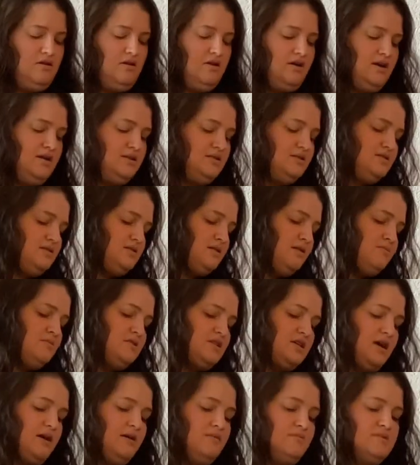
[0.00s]
And
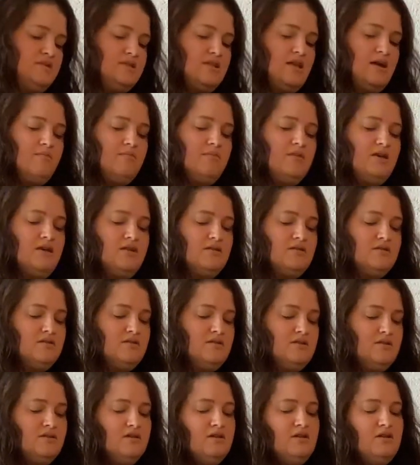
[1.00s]
sometimes that means
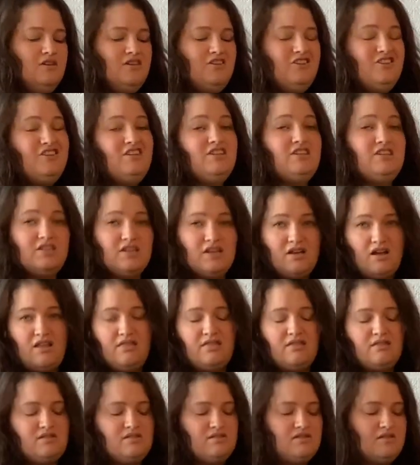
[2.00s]
you need to
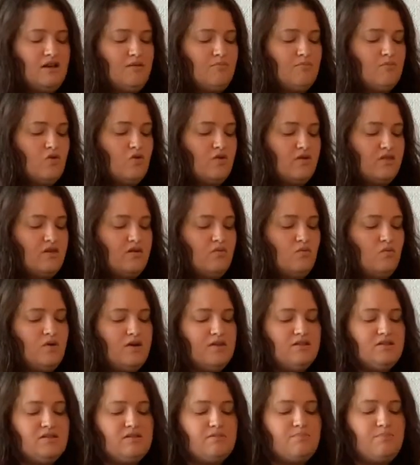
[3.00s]
cut the stem more than
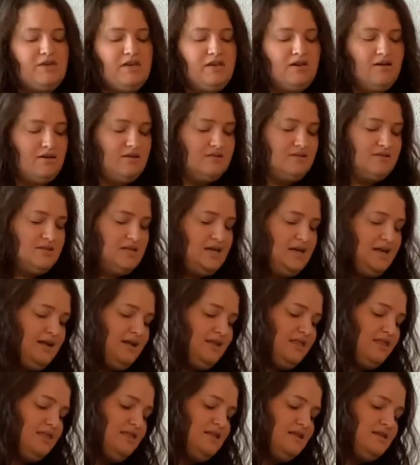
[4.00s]
once, because
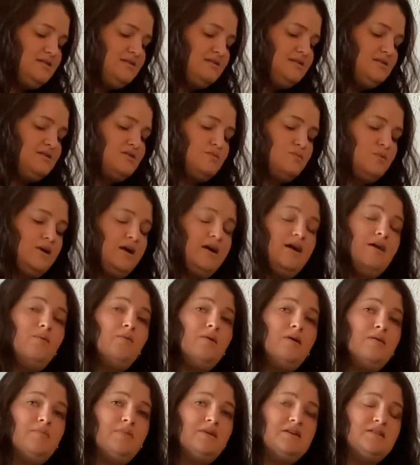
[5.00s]
this is where I
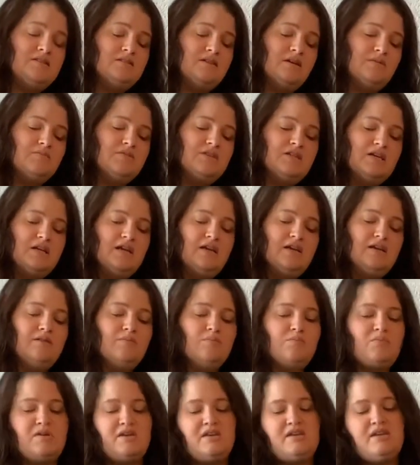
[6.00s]
want my stem to hit,
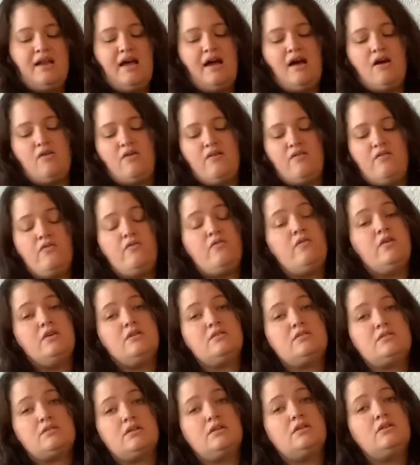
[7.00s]
but now it
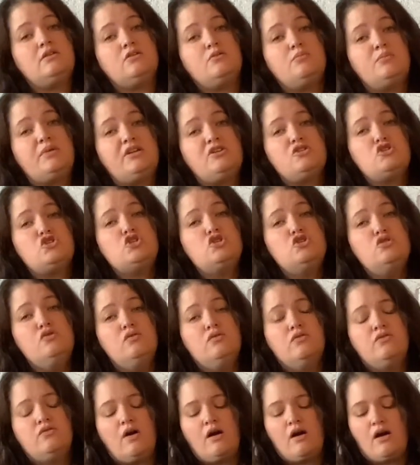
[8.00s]
feels a little bit
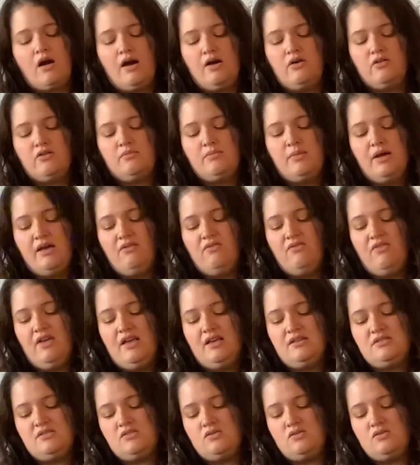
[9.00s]
too far out of my vase.